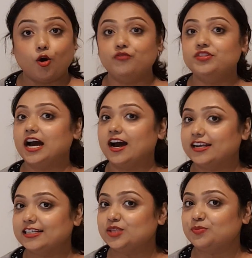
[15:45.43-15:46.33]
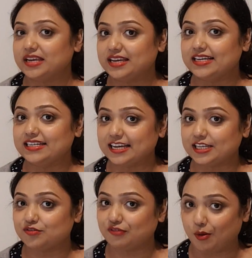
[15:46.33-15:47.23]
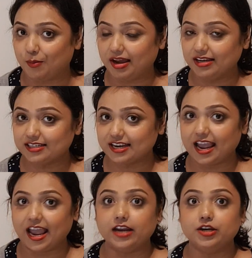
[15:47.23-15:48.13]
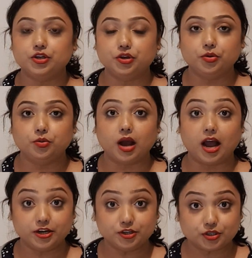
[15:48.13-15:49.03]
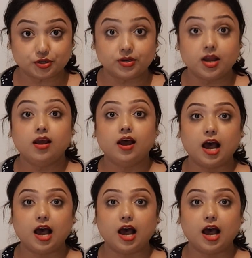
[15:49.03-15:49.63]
of the IELTS speaking test format and you understood